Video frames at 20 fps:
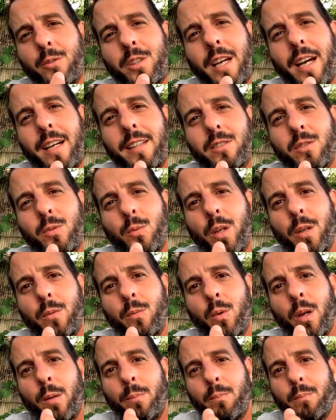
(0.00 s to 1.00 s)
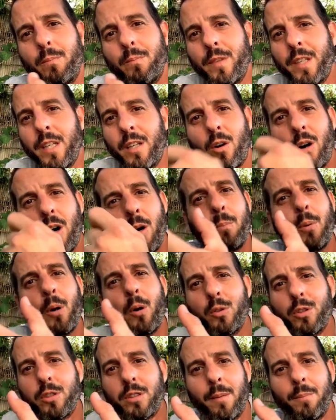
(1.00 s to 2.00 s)
tense when I'll
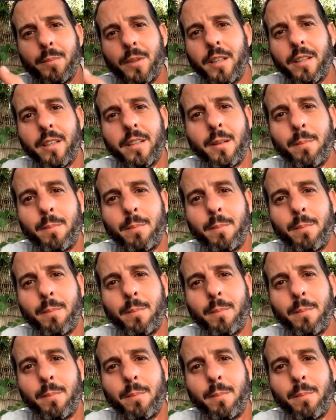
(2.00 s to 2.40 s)
post something,